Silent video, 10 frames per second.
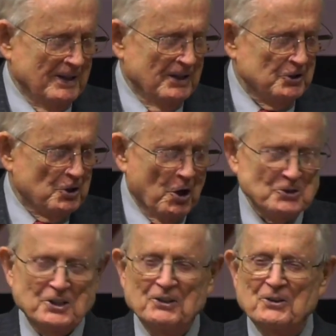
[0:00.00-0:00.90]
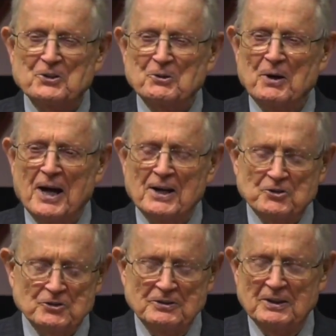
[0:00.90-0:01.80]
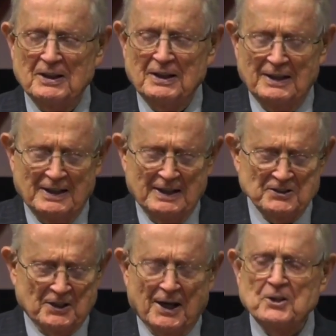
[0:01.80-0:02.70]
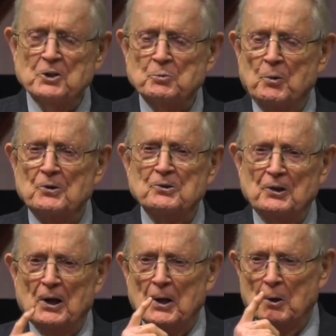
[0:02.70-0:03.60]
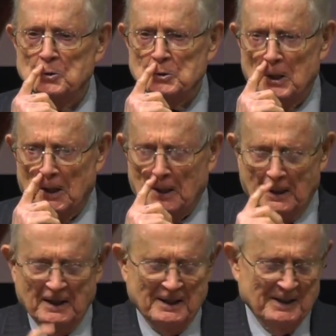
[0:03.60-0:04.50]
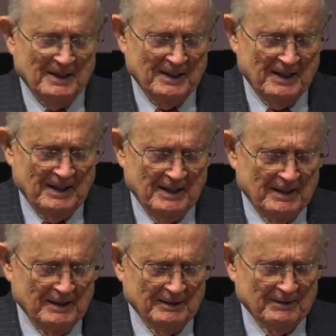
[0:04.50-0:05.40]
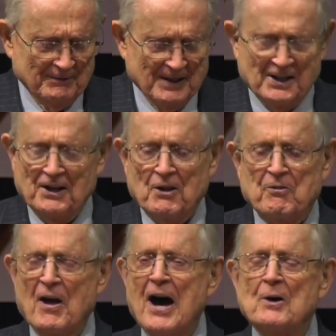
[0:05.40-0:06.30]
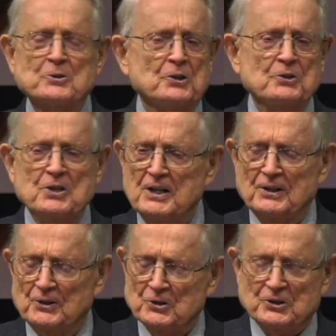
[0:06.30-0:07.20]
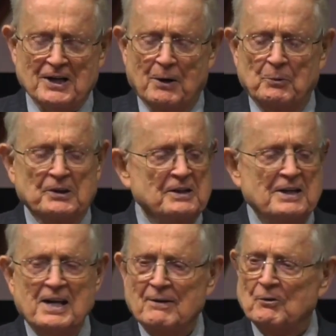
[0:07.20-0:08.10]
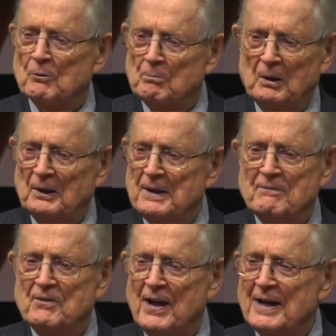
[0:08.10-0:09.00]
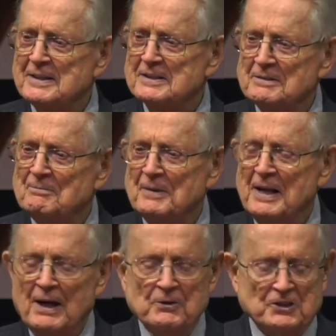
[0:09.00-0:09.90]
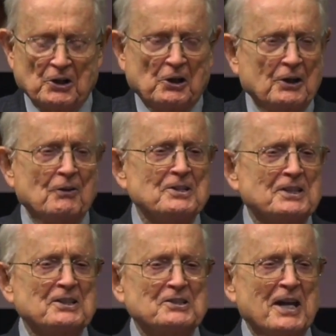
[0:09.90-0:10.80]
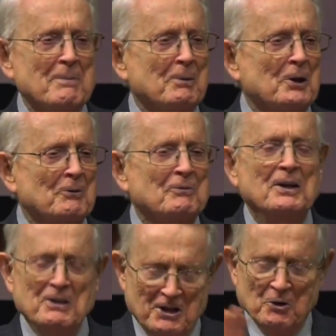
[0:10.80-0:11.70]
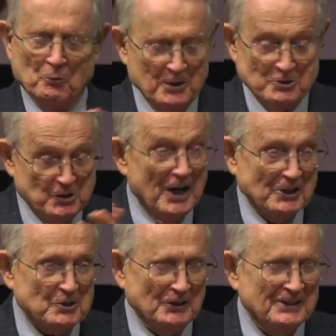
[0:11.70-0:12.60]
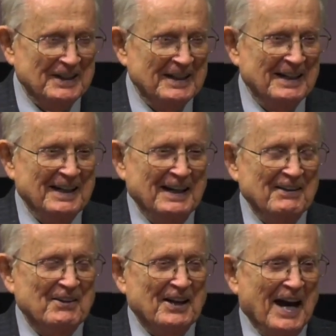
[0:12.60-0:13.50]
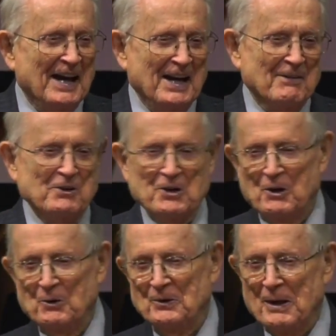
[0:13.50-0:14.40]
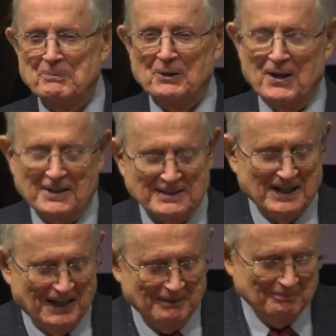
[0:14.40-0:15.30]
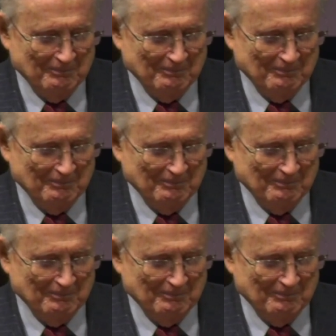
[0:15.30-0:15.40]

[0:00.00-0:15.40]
tossed it in the trash. Said, I just want you to know, Chuck, that in 1,000 years, I would never believe that. It was the clearest example of rejection that I had ever known up to that time.